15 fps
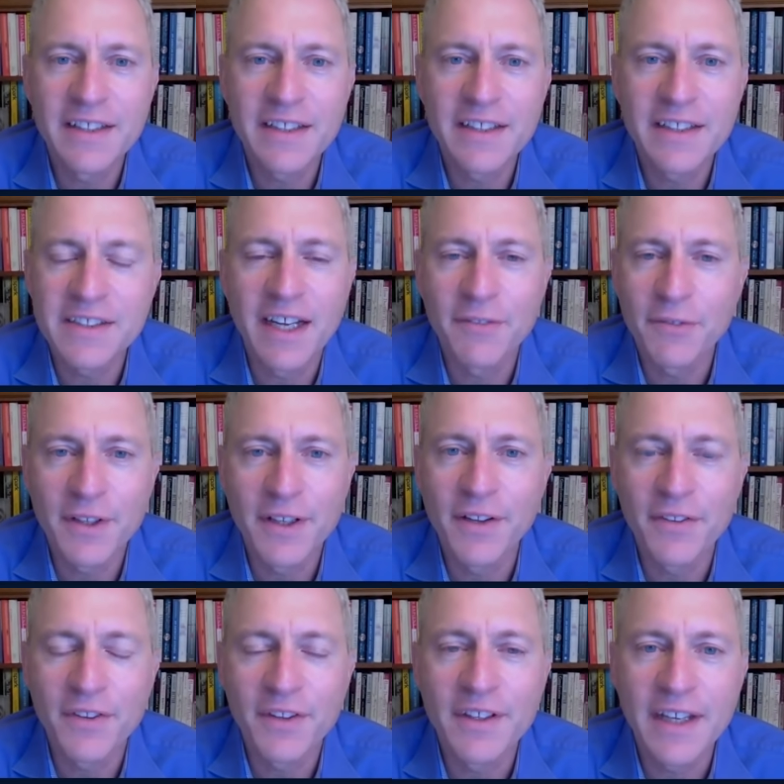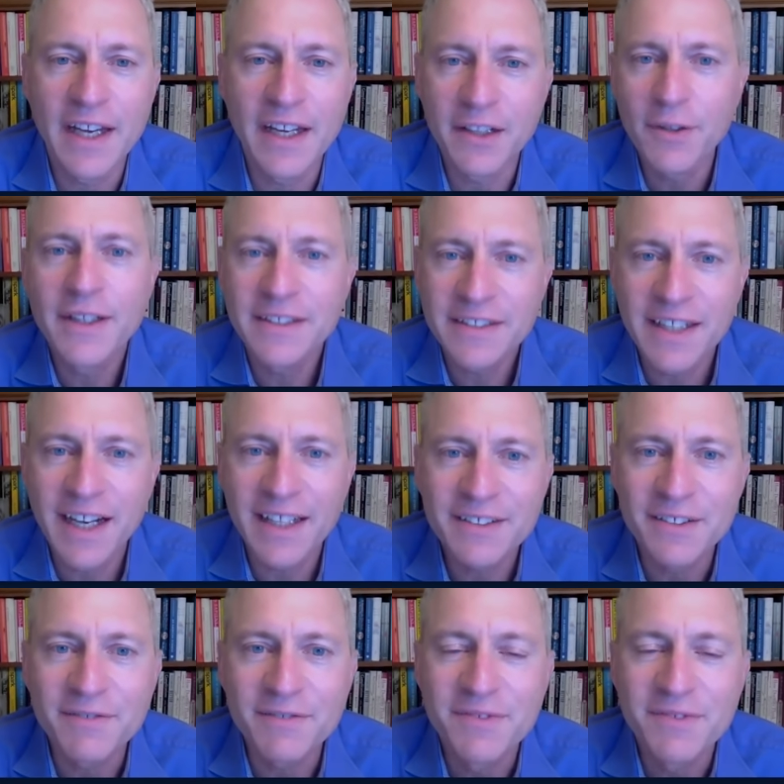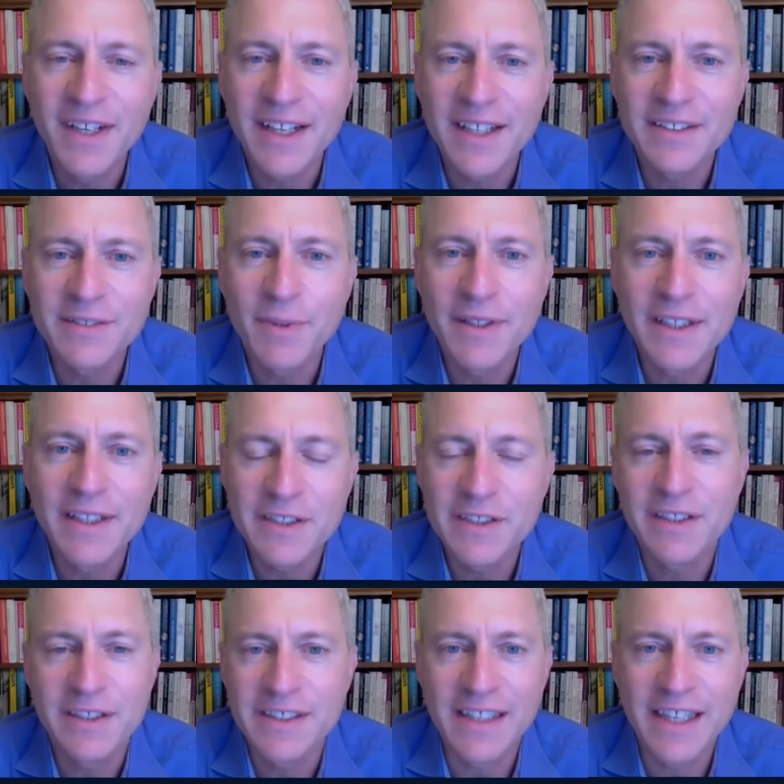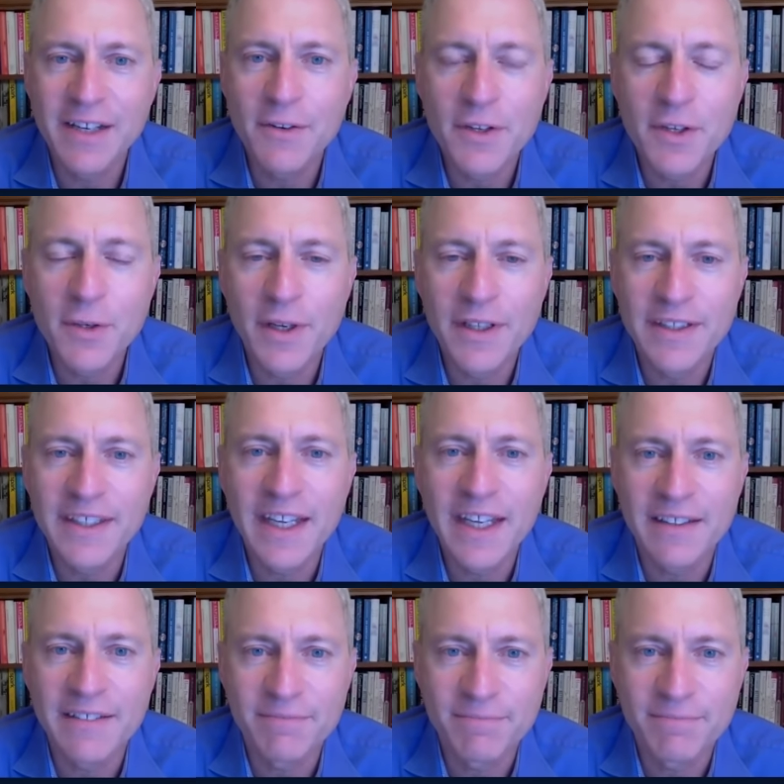that's not very healthy and a great doctor, right? Because by then it's later than you want it to get.